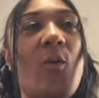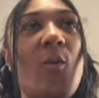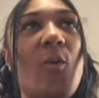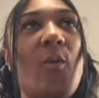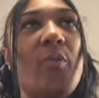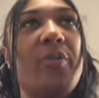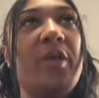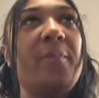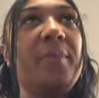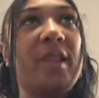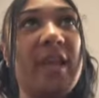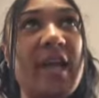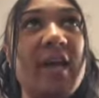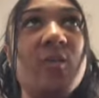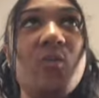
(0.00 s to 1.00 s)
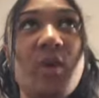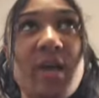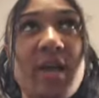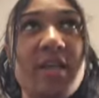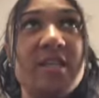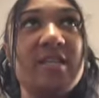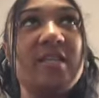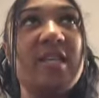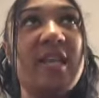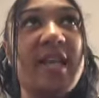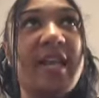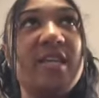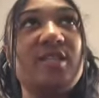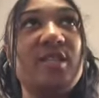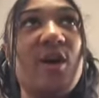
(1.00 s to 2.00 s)
the plan was to
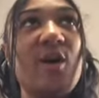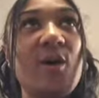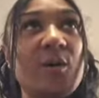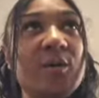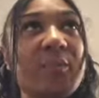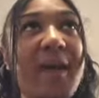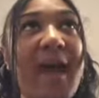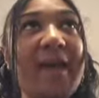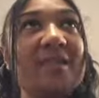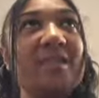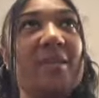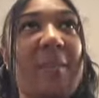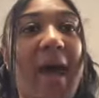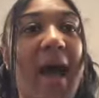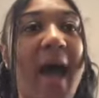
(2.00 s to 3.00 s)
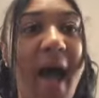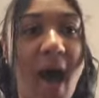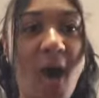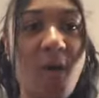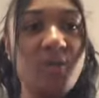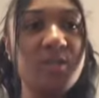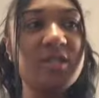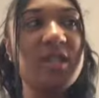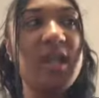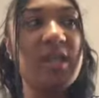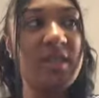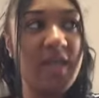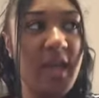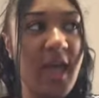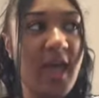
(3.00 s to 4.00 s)
get it towed back to my house
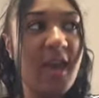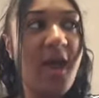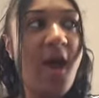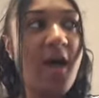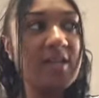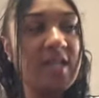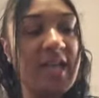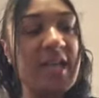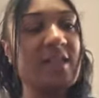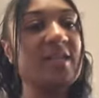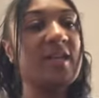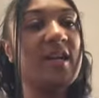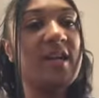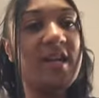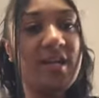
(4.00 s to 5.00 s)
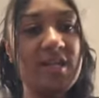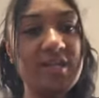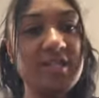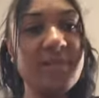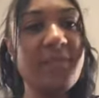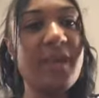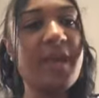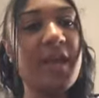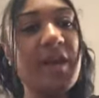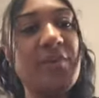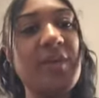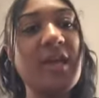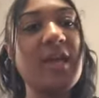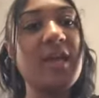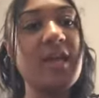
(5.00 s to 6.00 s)
and then I'll take it to the dealership and get it
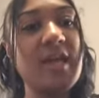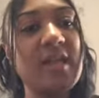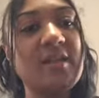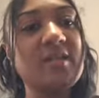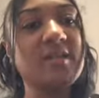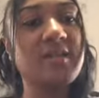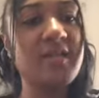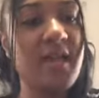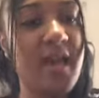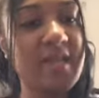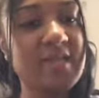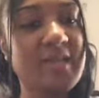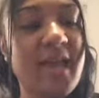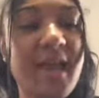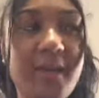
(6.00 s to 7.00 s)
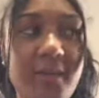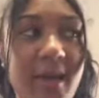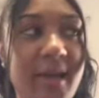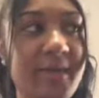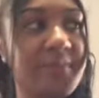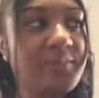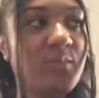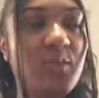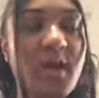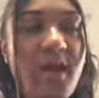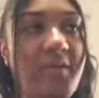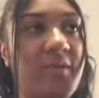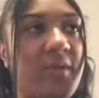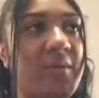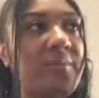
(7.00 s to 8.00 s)
rekeyed the next day, right?
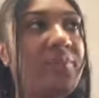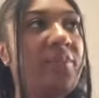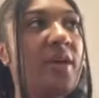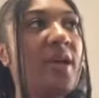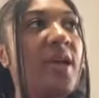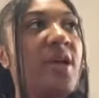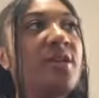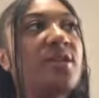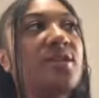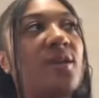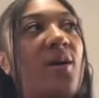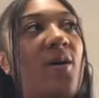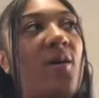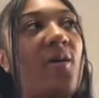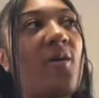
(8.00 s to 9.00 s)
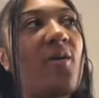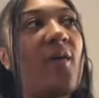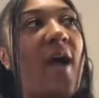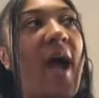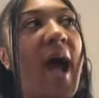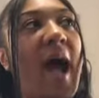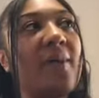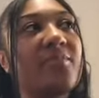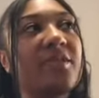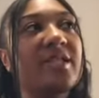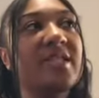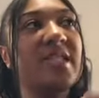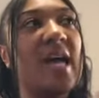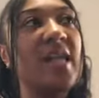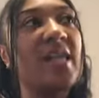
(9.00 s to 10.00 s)
Whatever. So I'm
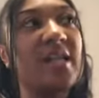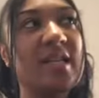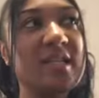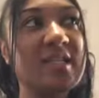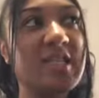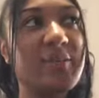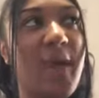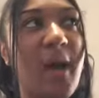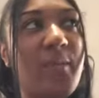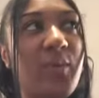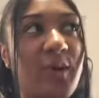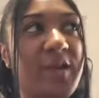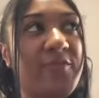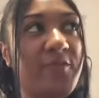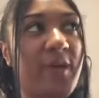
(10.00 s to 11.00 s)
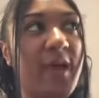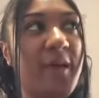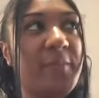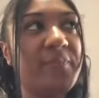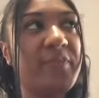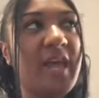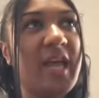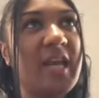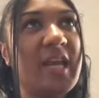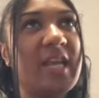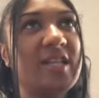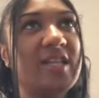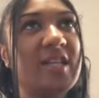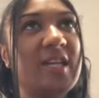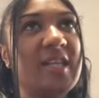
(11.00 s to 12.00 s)
telling this to my boyfriend and
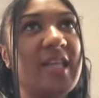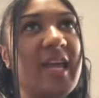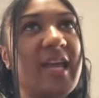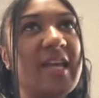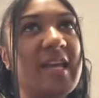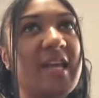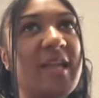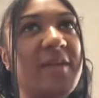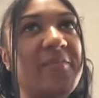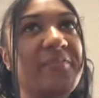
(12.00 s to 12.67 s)
the lady,